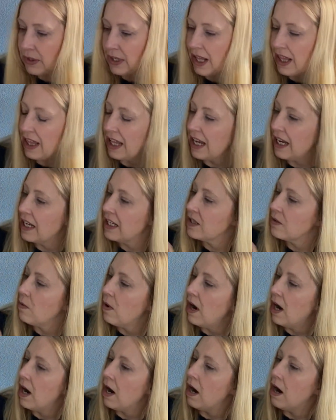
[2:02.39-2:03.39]
I think it's
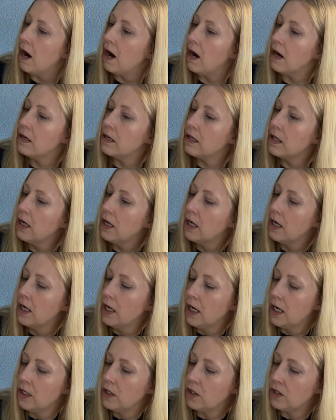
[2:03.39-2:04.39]
quite hard
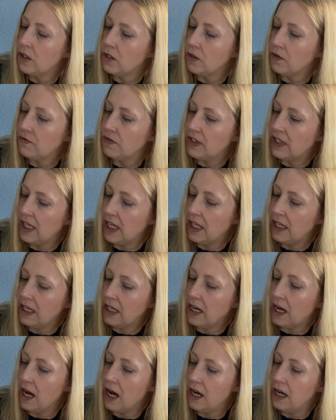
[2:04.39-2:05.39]
to sort of see the
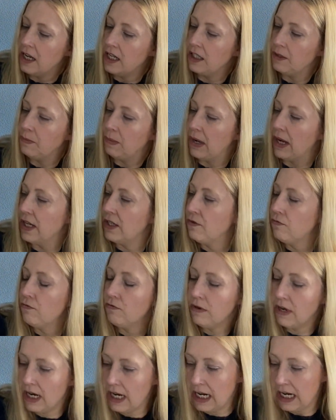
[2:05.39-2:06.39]
colours, but it's
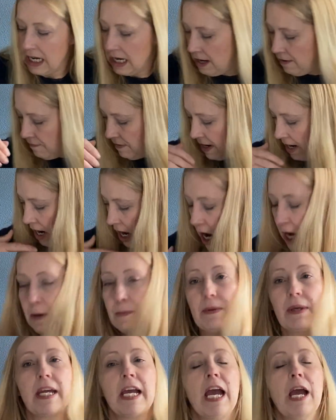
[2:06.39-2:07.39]
really lovely. I hope
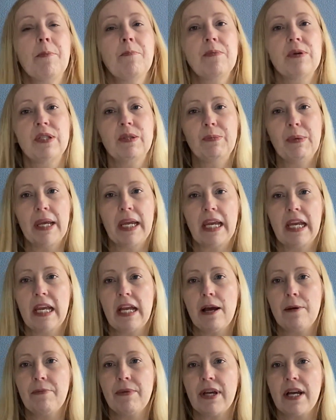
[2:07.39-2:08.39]
the camera's picking
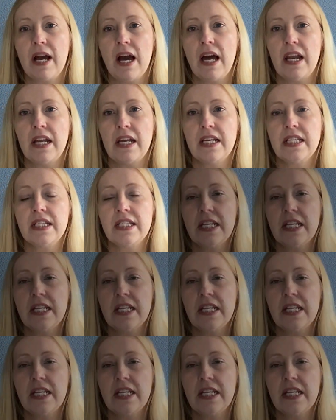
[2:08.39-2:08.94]
up the colours.